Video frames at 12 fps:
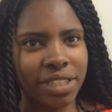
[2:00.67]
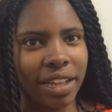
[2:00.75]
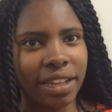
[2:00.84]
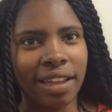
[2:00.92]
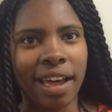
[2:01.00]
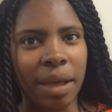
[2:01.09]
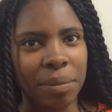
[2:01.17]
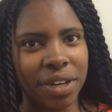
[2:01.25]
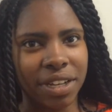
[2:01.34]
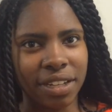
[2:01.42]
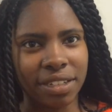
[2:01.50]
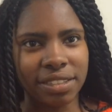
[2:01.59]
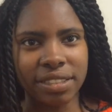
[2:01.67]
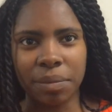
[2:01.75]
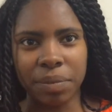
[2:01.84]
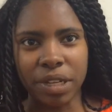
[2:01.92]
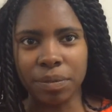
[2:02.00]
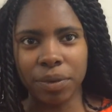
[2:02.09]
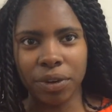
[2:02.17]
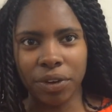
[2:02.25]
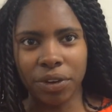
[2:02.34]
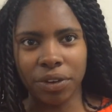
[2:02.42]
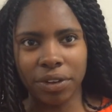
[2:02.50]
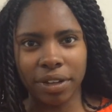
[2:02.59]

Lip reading: like comedy to some people.